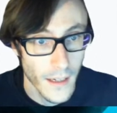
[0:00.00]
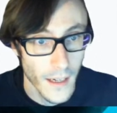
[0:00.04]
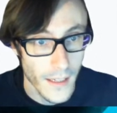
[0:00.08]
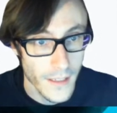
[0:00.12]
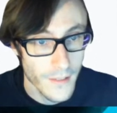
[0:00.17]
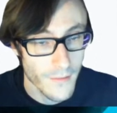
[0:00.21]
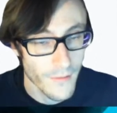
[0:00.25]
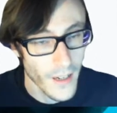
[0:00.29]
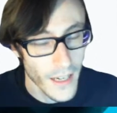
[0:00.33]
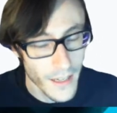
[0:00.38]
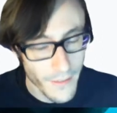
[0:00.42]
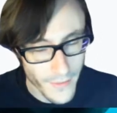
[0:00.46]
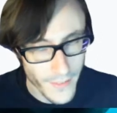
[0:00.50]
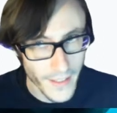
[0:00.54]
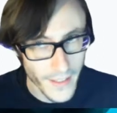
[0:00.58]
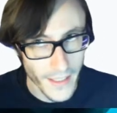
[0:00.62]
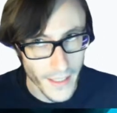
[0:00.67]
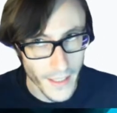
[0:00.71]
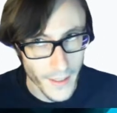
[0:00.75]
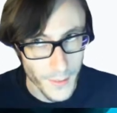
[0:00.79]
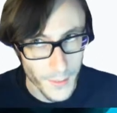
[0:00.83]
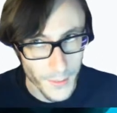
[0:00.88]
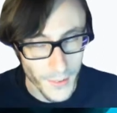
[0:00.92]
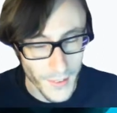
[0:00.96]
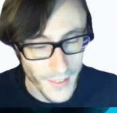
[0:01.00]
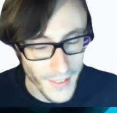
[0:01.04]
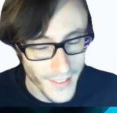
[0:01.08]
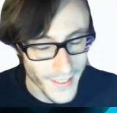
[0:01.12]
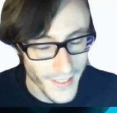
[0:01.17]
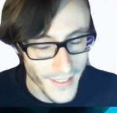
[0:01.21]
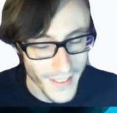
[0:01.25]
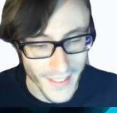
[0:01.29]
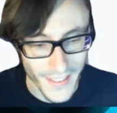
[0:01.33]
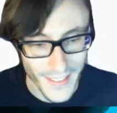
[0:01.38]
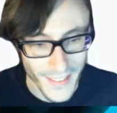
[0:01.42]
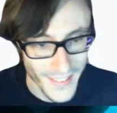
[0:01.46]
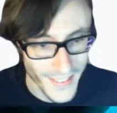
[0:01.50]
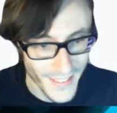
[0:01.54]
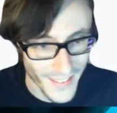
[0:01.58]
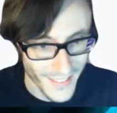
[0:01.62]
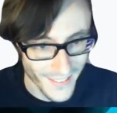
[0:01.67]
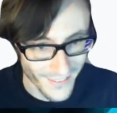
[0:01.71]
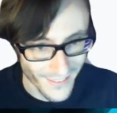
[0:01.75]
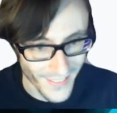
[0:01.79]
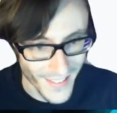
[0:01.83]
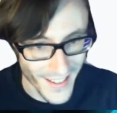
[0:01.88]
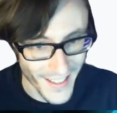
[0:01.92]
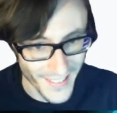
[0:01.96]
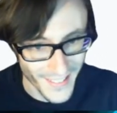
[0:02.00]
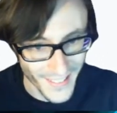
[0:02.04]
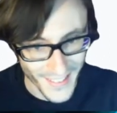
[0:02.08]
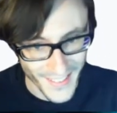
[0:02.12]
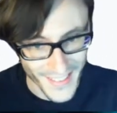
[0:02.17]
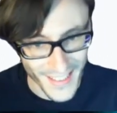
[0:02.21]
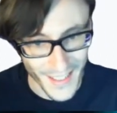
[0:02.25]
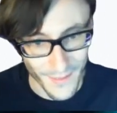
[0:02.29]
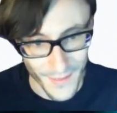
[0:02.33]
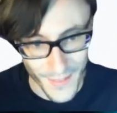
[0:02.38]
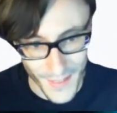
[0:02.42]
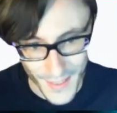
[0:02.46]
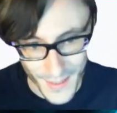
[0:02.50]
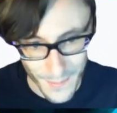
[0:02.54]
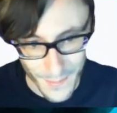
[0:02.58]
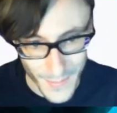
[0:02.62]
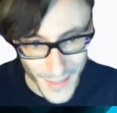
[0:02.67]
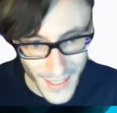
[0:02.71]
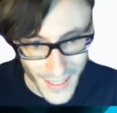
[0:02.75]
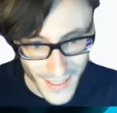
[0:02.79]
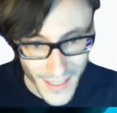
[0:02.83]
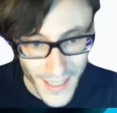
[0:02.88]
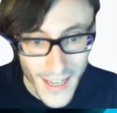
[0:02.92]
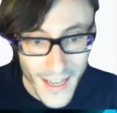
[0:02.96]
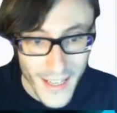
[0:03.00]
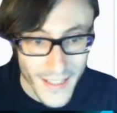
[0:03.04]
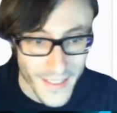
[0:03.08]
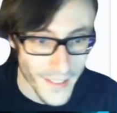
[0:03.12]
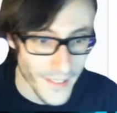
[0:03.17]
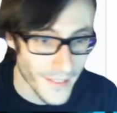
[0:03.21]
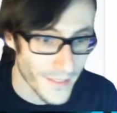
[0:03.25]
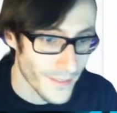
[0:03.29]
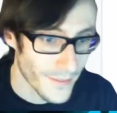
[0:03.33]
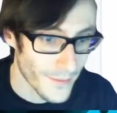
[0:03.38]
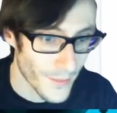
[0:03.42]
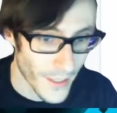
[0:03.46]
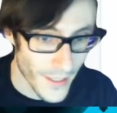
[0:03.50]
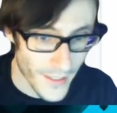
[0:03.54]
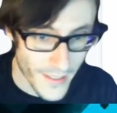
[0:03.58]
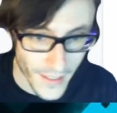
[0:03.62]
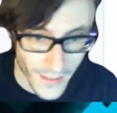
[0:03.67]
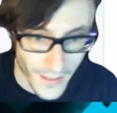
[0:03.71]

I should write everything else in red and just have this in black. So volatile